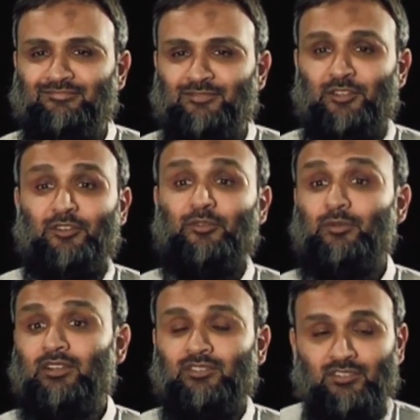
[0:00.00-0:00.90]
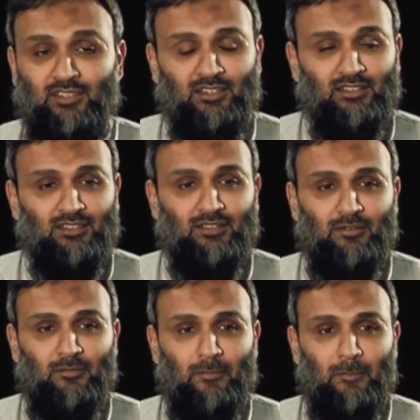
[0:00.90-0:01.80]
We don't know what else is there.
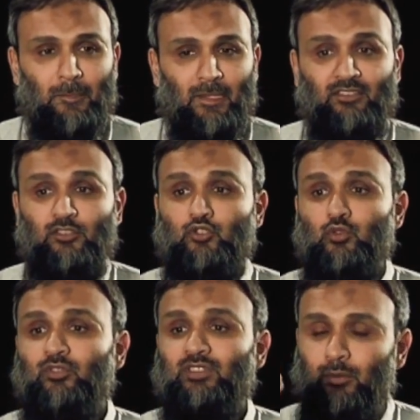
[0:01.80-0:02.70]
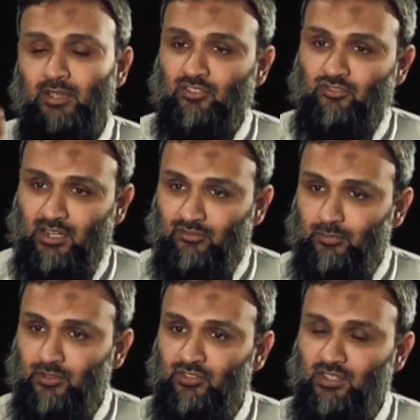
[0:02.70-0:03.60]
And the jewels that we extract
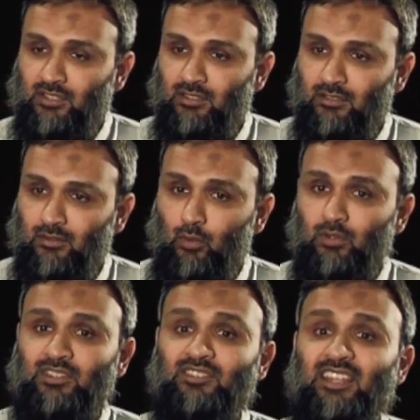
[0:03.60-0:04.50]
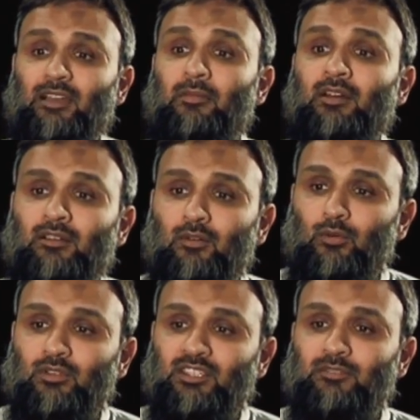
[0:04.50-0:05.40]
from the sea. All these ni'mah,
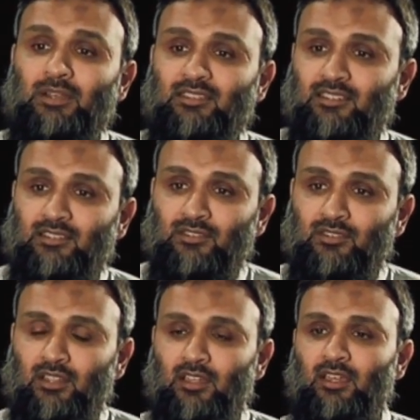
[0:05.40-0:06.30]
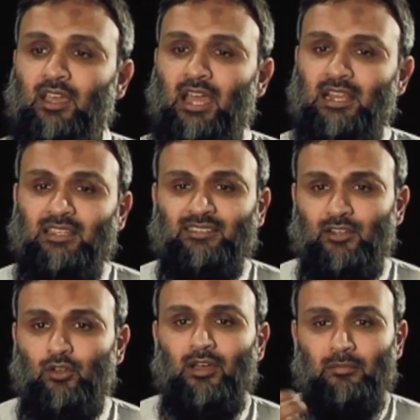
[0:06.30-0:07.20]
all these blessings. And is
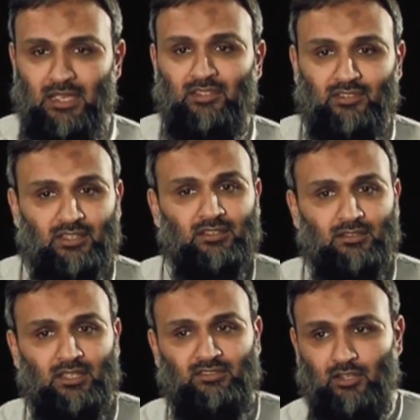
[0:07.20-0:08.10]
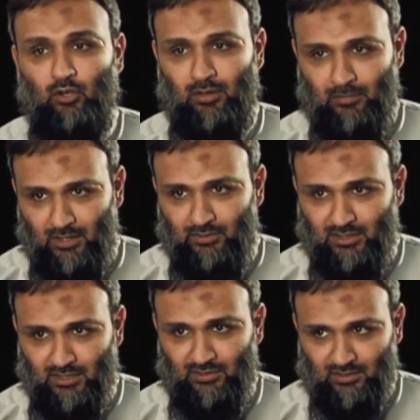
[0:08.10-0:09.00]
it not amazing? Is it not
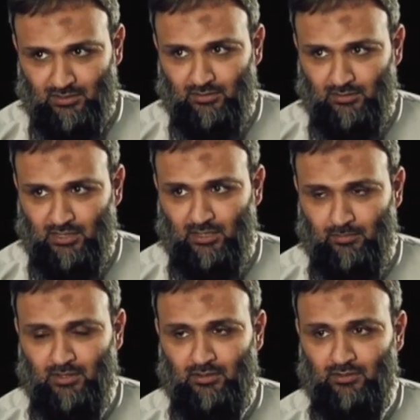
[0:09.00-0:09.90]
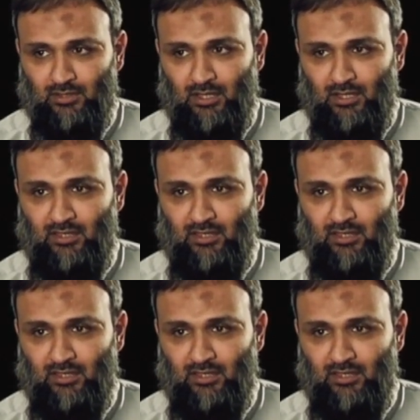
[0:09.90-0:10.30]
amazing? Just think about this, yeah?